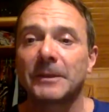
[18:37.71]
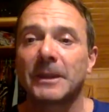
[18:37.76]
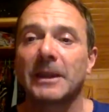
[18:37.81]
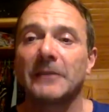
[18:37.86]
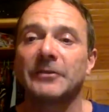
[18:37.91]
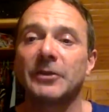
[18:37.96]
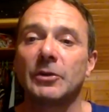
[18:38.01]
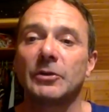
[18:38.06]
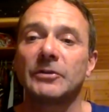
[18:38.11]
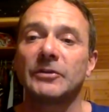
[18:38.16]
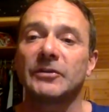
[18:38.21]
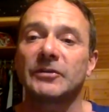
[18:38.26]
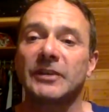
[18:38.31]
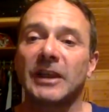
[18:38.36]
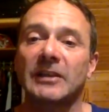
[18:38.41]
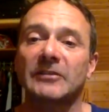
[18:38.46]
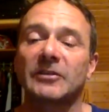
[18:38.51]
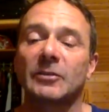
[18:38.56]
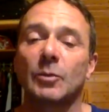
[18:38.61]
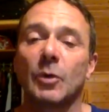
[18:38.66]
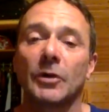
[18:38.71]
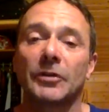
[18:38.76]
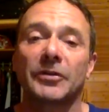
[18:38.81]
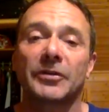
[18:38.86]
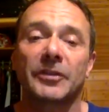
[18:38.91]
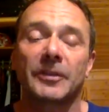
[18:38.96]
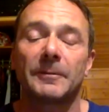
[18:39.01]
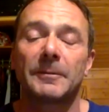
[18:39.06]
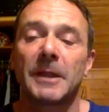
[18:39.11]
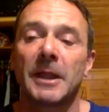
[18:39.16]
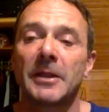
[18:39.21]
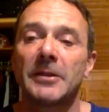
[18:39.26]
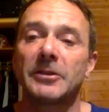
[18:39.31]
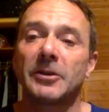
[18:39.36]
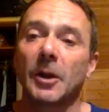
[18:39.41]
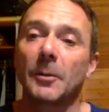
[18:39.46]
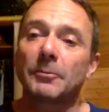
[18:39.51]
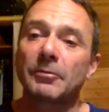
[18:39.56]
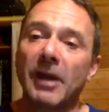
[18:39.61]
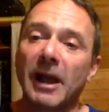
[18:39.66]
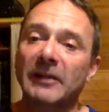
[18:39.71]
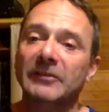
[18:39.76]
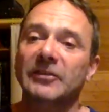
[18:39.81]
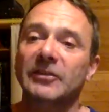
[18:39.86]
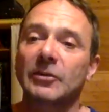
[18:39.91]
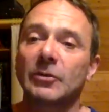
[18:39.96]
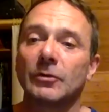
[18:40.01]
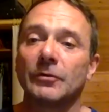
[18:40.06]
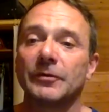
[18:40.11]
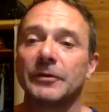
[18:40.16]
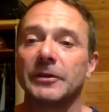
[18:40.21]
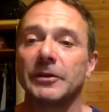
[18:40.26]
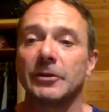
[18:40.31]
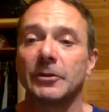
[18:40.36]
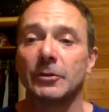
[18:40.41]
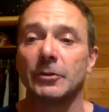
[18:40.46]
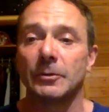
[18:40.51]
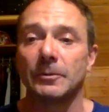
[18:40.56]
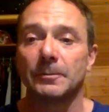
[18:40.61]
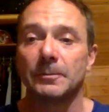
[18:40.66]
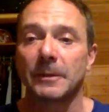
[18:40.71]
If you can stick to what's, you know, practical for you.